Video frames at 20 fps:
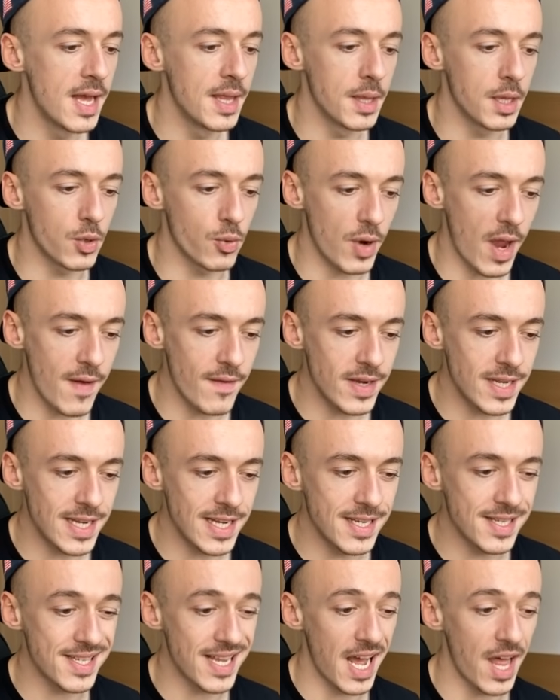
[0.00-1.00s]
The
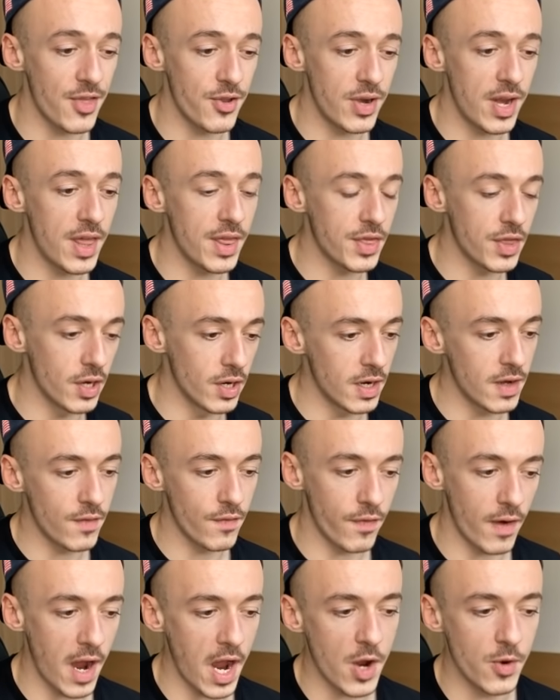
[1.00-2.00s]
gravity is one hundred
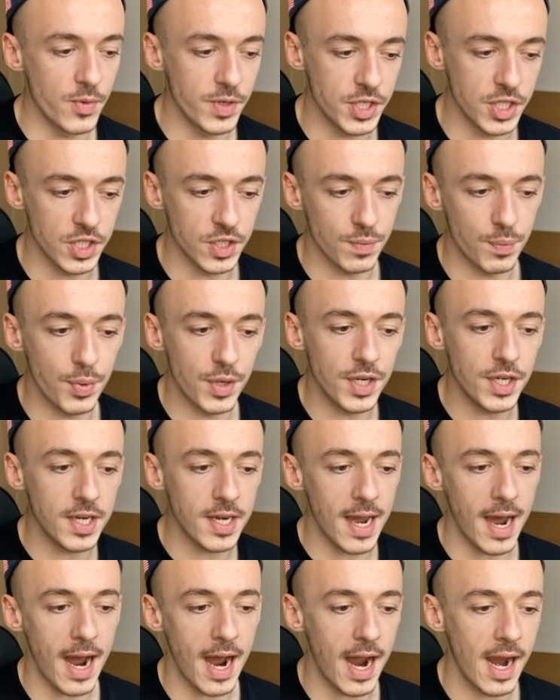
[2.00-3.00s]
thirty-five, which is
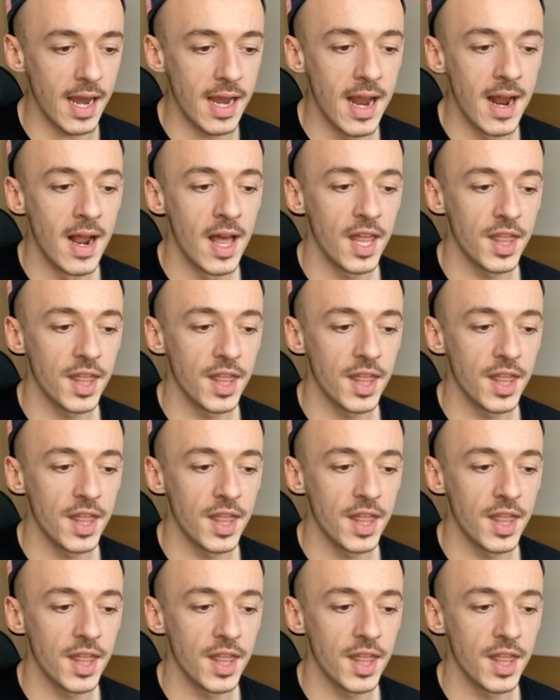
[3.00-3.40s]
pretty high,